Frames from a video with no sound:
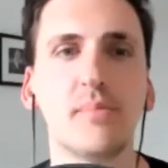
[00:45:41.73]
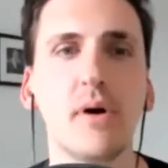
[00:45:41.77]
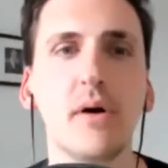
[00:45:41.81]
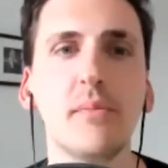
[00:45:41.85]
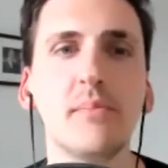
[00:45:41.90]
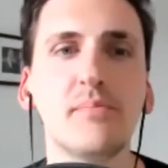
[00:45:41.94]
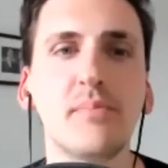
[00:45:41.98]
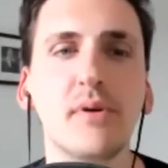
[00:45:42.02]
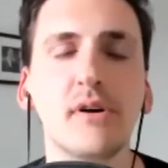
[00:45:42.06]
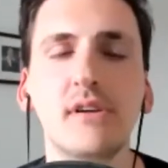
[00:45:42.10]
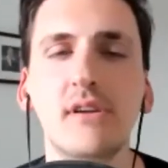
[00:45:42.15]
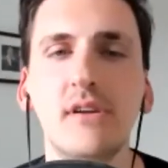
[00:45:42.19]
But,
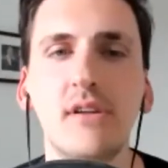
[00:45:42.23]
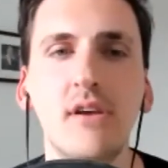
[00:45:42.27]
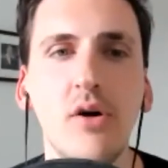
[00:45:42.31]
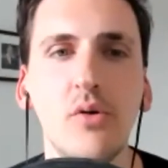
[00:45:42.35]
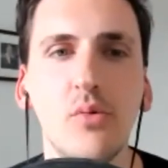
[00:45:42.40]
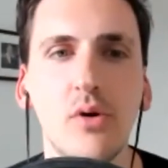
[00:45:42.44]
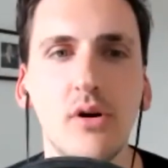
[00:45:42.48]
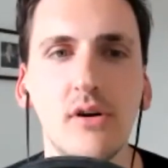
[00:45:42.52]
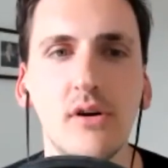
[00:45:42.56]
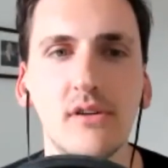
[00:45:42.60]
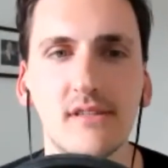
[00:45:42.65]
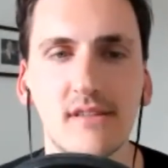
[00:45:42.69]
you but you know
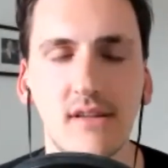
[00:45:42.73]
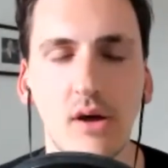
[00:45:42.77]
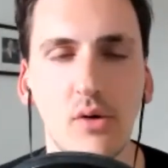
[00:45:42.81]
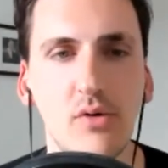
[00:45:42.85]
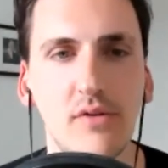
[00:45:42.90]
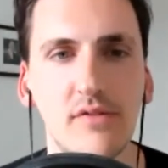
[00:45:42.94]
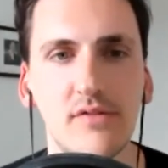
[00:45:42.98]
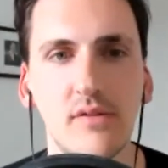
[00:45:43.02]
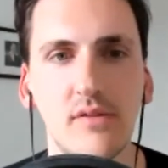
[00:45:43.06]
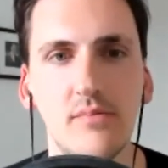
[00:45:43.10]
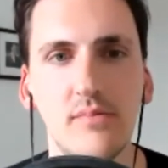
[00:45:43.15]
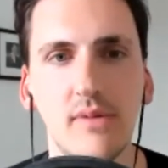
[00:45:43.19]
what? So
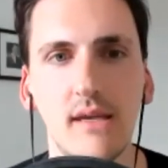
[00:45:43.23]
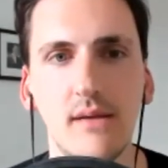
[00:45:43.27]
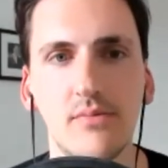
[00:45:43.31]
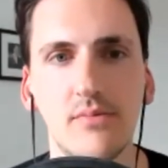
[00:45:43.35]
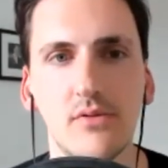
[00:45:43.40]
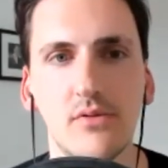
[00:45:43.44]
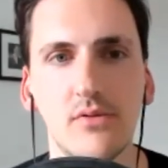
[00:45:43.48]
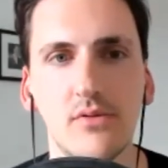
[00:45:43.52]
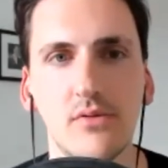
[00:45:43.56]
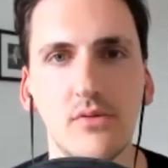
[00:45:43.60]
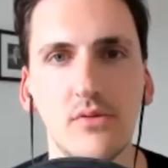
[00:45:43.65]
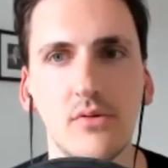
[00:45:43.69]
often
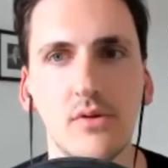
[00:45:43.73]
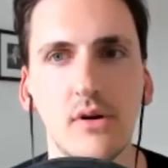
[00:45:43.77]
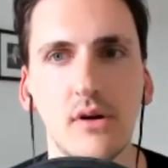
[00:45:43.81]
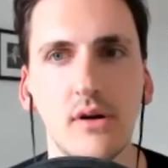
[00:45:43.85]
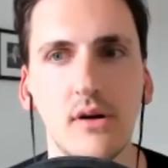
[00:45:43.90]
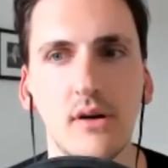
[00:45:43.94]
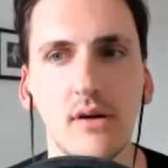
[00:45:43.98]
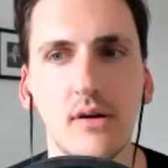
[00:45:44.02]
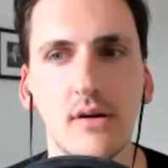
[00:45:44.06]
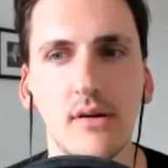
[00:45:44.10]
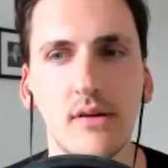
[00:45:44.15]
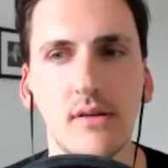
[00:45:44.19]
people,
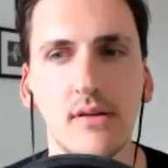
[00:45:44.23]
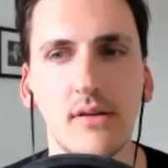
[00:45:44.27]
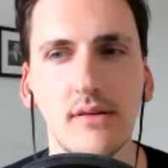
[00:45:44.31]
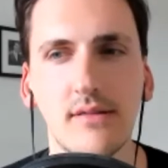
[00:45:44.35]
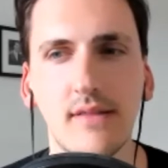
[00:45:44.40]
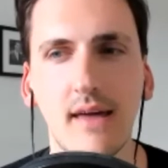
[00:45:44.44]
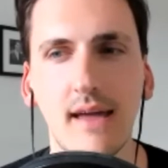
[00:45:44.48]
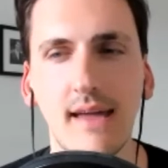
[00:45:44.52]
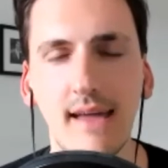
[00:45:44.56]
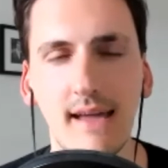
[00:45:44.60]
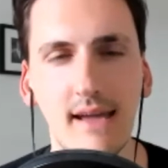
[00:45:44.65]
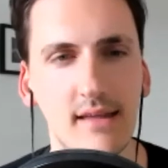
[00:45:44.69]

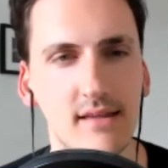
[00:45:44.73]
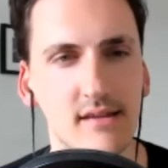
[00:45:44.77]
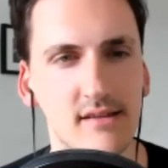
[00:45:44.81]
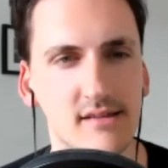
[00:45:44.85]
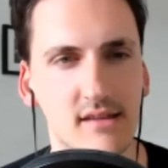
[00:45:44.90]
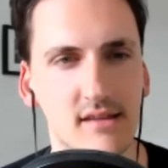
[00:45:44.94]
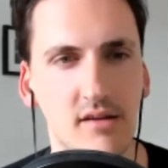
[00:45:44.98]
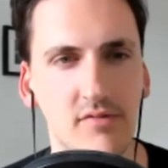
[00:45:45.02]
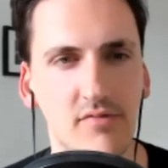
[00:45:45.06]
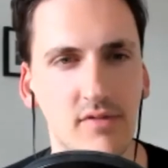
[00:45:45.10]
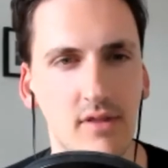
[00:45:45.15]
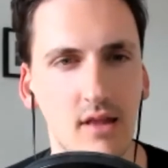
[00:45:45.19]
they hear this
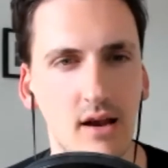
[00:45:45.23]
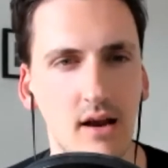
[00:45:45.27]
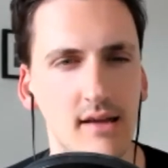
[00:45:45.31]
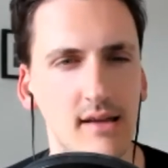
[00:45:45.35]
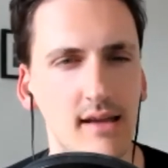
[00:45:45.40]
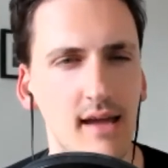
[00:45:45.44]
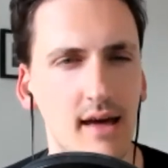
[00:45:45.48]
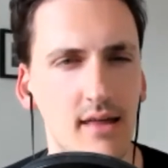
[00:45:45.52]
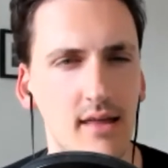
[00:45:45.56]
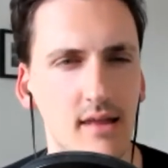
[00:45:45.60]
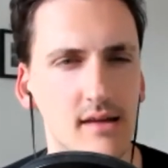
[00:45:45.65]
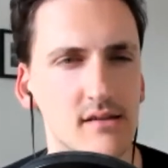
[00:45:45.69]
stuff and they're like,
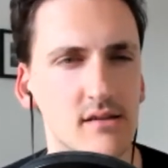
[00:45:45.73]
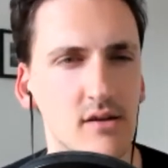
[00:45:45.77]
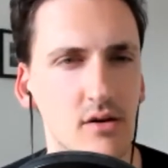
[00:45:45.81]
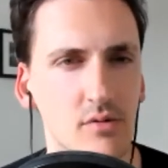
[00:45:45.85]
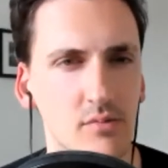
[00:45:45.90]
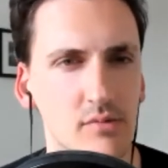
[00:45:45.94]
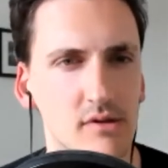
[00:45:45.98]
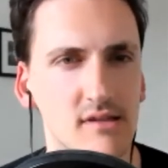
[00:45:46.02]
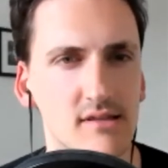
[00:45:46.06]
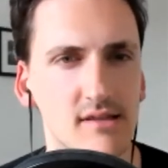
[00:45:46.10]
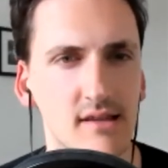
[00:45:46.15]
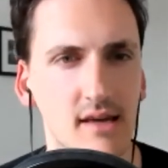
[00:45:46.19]
yeah, that's
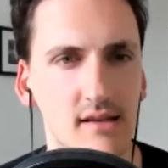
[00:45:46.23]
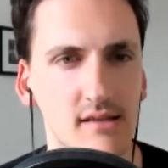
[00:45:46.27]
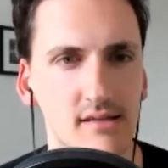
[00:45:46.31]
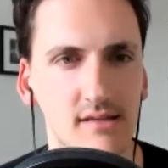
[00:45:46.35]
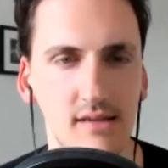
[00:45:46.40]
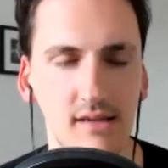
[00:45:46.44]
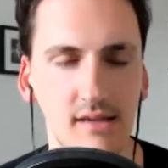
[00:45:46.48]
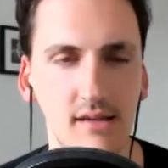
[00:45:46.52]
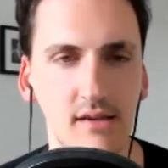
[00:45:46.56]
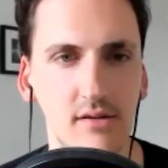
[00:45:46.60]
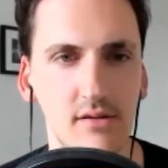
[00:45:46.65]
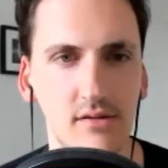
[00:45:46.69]
common sense
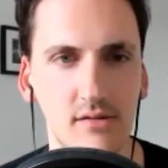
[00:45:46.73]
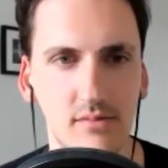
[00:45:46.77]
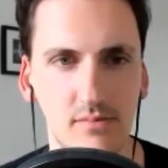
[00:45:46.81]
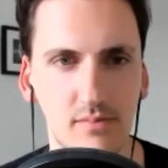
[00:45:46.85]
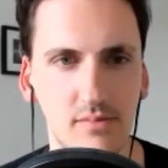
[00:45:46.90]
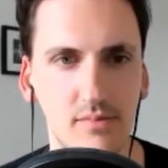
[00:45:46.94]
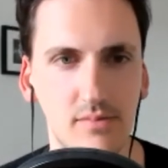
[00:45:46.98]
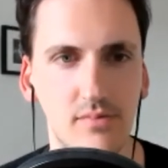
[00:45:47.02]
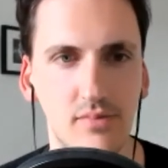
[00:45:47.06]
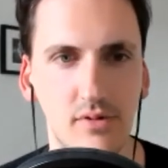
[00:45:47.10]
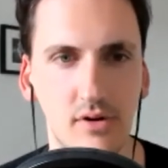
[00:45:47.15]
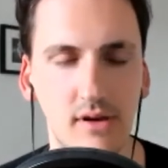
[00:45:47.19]
that you
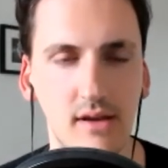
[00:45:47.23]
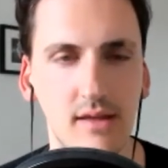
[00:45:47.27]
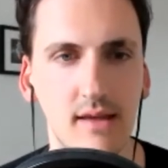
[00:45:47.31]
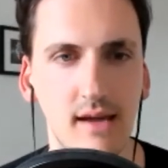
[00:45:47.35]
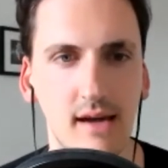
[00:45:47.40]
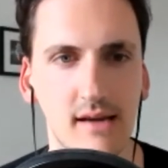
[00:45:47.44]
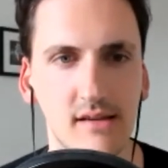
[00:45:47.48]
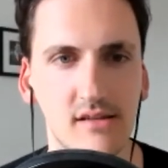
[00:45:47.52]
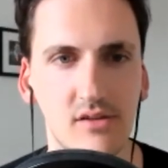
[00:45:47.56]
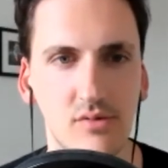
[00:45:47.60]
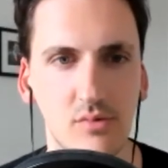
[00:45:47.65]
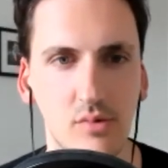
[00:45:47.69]
put in the
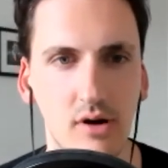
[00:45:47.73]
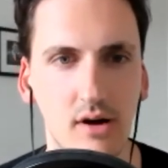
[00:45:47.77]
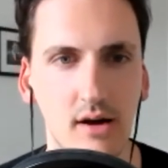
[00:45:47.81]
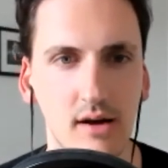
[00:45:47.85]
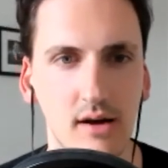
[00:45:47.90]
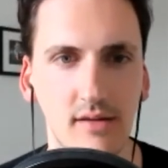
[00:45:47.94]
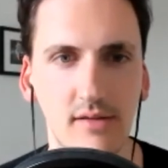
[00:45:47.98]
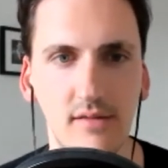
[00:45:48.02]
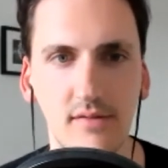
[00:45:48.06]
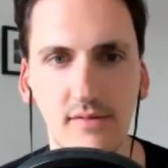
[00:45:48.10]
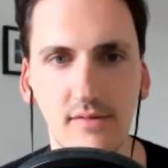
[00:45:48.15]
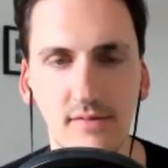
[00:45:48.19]
extra
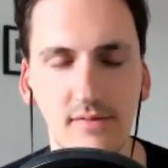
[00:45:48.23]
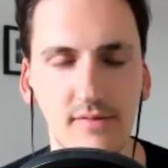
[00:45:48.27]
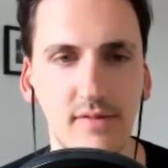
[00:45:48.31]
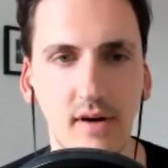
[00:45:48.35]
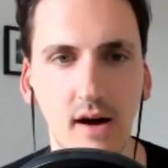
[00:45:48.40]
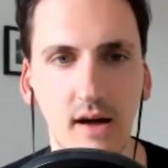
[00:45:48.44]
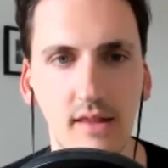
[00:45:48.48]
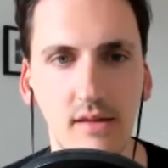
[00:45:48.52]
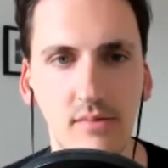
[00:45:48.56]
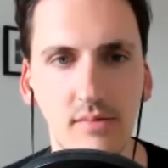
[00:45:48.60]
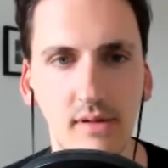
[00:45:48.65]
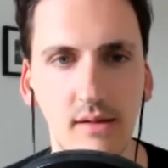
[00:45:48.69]
work and
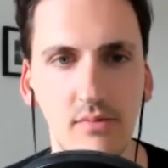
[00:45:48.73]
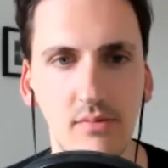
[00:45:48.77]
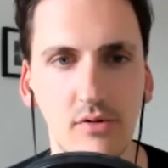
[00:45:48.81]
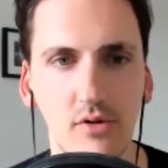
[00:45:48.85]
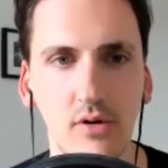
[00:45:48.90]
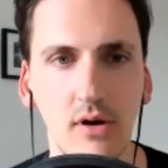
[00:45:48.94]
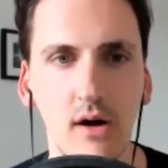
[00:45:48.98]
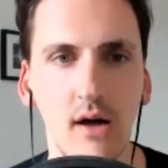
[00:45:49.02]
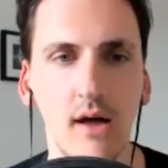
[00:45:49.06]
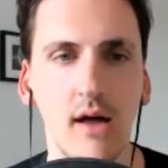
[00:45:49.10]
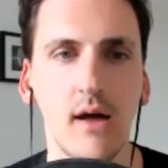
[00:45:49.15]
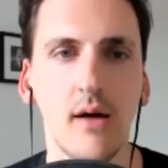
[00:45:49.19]
find the
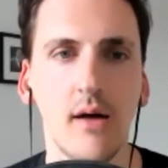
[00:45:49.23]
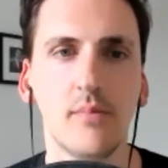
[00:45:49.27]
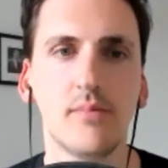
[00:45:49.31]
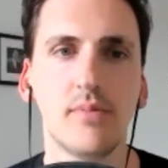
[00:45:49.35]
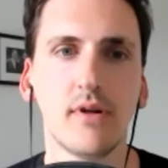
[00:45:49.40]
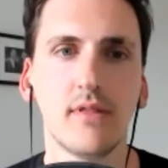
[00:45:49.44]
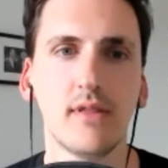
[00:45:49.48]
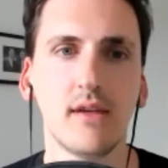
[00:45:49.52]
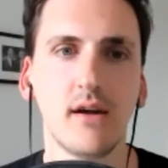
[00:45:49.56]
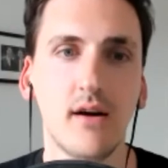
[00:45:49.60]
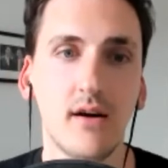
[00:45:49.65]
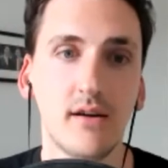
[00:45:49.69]
people.
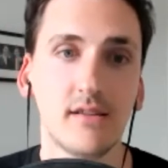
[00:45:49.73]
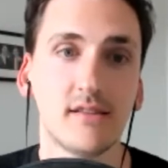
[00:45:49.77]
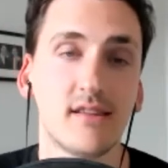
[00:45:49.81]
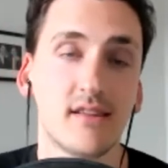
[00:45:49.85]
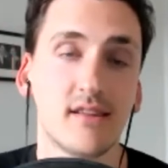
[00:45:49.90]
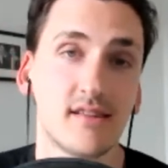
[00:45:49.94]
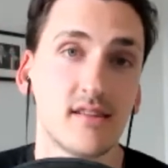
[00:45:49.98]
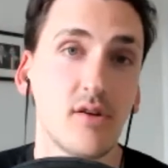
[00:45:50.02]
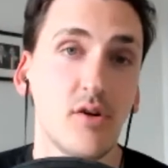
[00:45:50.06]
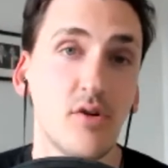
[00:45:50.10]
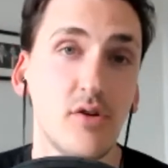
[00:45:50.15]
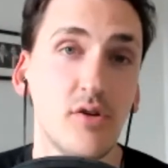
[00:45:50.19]
But the answer
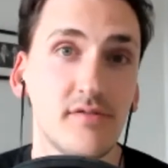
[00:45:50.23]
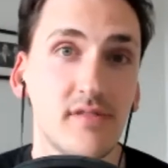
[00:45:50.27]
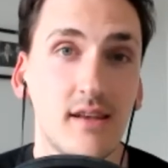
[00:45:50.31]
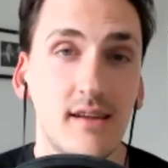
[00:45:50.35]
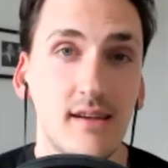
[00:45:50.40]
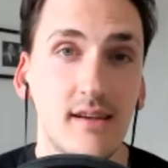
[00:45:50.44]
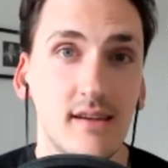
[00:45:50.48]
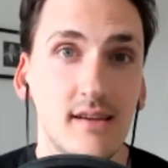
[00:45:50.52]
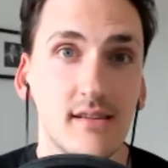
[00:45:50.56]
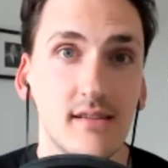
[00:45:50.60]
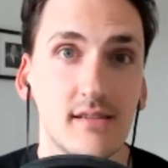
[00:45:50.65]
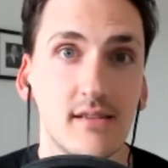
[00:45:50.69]
so often
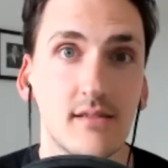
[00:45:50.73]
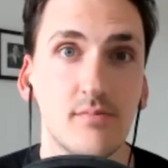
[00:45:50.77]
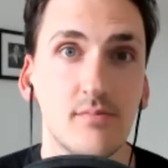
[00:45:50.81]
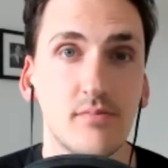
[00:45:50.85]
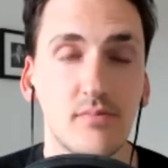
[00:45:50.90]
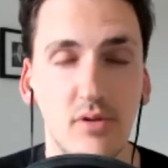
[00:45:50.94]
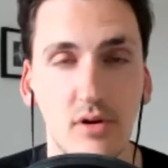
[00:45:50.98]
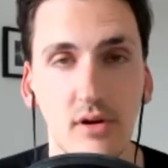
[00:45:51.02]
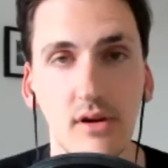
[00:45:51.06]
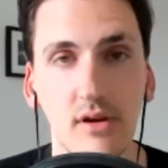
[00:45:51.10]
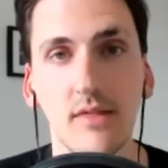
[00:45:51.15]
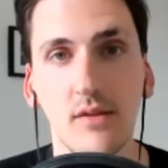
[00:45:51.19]
is
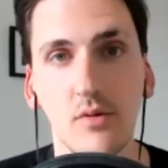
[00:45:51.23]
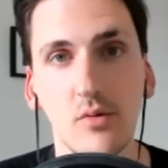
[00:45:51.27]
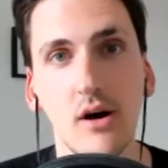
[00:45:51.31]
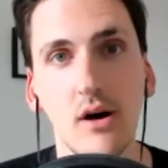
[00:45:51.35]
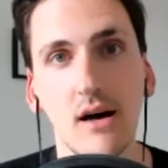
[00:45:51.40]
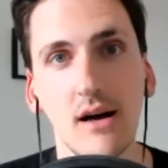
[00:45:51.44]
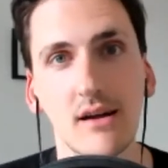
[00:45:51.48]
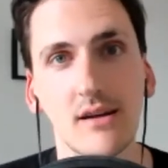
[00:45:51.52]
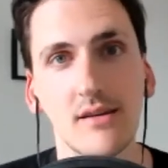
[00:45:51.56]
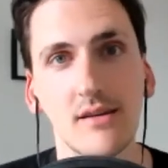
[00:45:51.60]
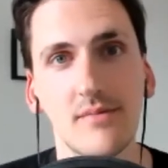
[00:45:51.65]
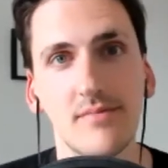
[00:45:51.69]
put in the
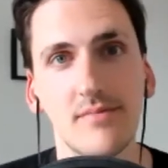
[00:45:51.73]
work.